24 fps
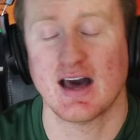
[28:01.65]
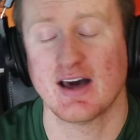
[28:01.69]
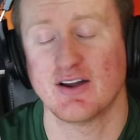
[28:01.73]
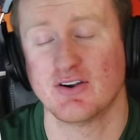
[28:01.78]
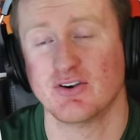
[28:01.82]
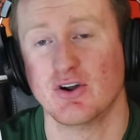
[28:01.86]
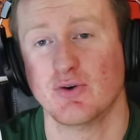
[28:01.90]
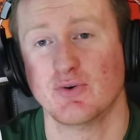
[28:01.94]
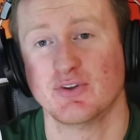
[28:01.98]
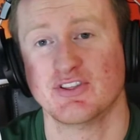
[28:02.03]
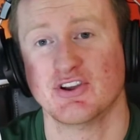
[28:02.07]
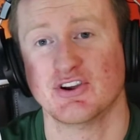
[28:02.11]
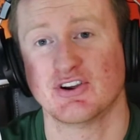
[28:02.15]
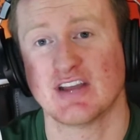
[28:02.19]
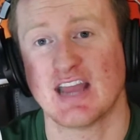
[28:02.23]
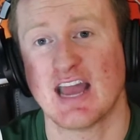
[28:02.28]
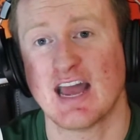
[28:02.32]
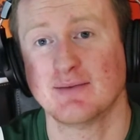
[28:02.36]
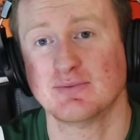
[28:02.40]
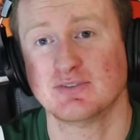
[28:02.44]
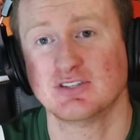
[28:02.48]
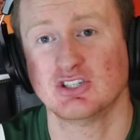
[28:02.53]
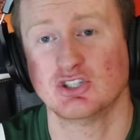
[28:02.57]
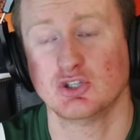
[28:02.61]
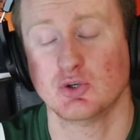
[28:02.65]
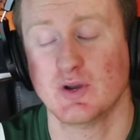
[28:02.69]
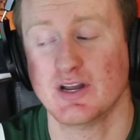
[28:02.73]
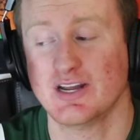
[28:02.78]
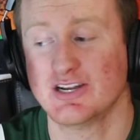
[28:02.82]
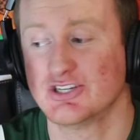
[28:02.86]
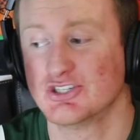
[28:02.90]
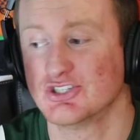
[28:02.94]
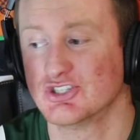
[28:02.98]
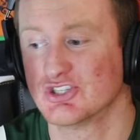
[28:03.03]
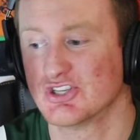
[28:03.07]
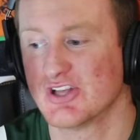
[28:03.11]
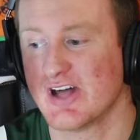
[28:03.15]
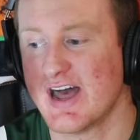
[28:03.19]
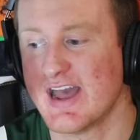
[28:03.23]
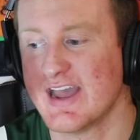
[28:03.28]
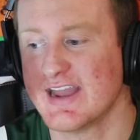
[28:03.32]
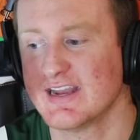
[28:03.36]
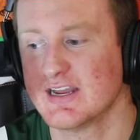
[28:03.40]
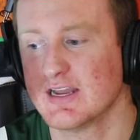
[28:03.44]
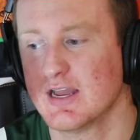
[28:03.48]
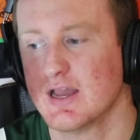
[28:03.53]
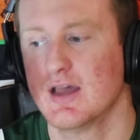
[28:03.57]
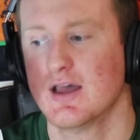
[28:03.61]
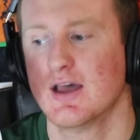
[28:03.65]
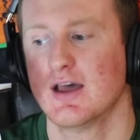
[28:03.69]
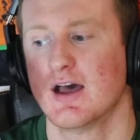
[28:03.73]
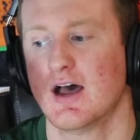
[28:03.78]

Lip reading: I don't know what their cap situation's like.